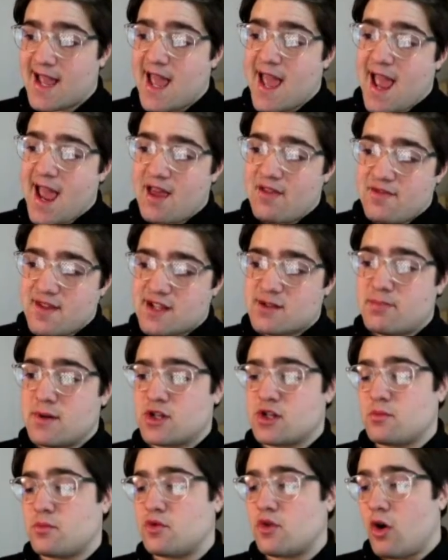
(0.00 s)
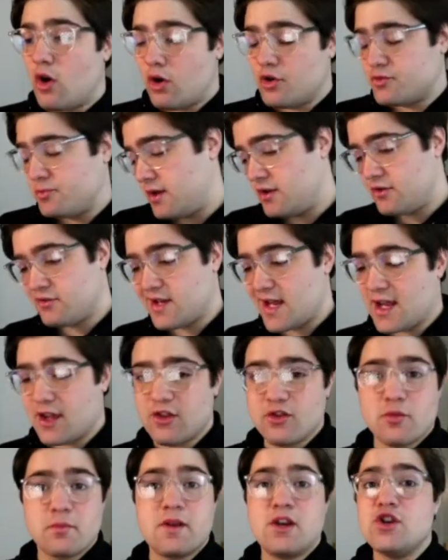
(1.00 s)
and this bishop would also be under attack, and there
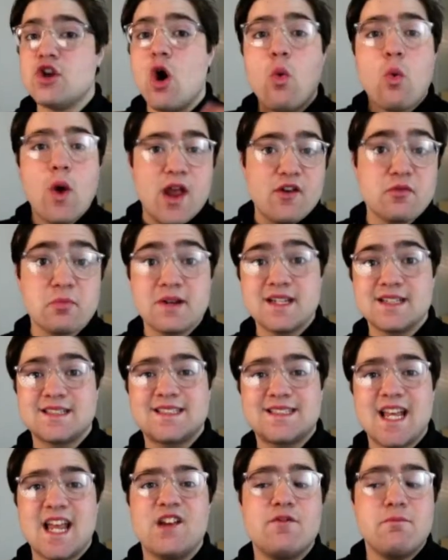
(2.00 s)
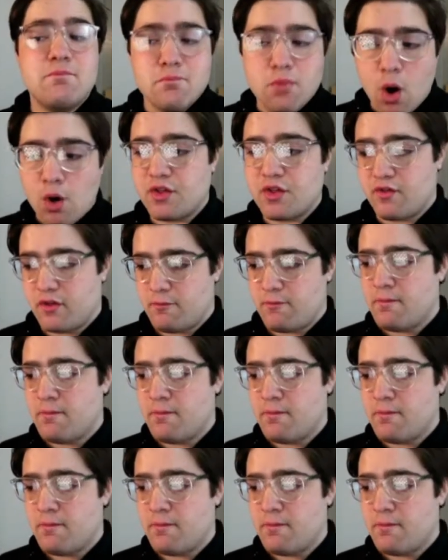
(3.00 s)
would be no way for me to save both of them.